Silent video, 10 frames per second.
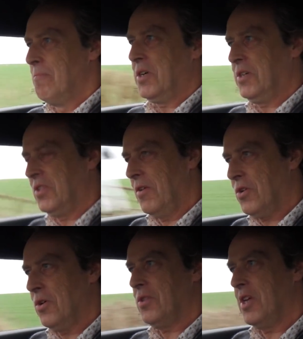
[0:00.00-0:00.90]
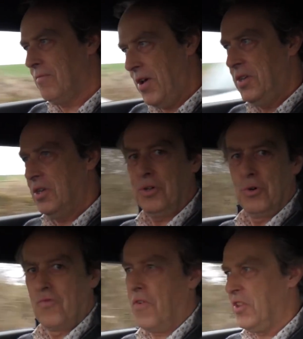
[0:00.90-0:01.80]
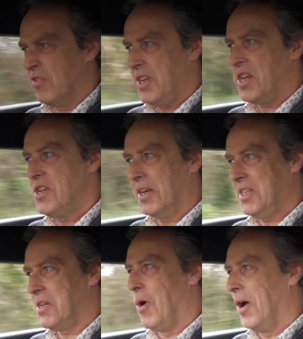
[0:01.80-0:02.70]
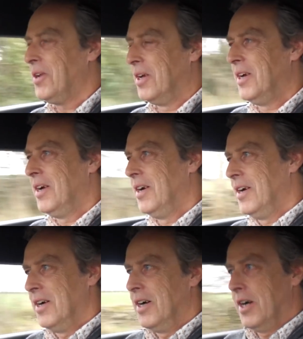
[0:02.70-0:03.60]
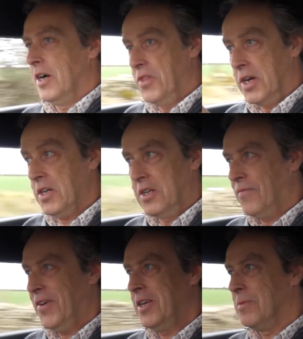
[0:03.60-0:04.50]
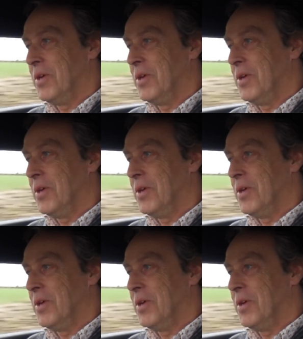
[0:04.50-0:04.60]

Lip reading: because they've got the Aventador for the really nutty one, and they're going to develop